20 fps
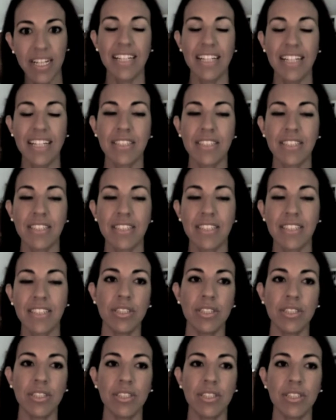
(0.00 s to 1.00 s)
And so she
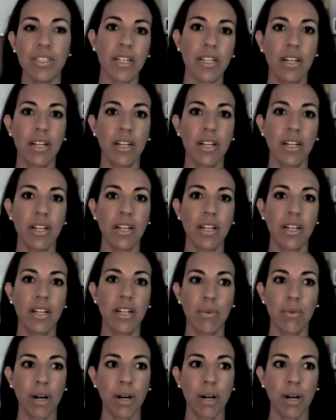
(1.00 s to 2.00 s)
started
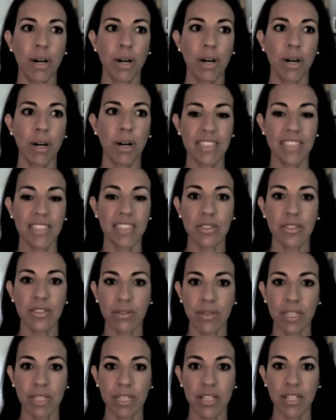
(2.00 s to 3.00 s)
rubbing that essential
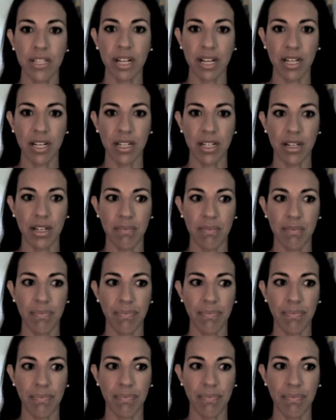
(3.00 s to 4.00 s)
oil on
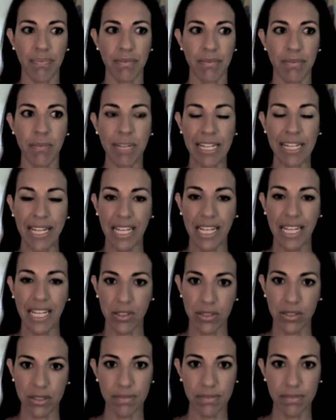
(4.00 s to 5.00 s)
like somewhere around my
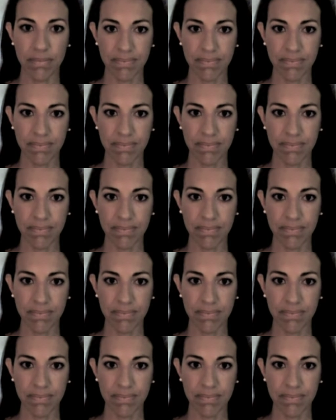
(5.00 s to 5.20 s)
ankles.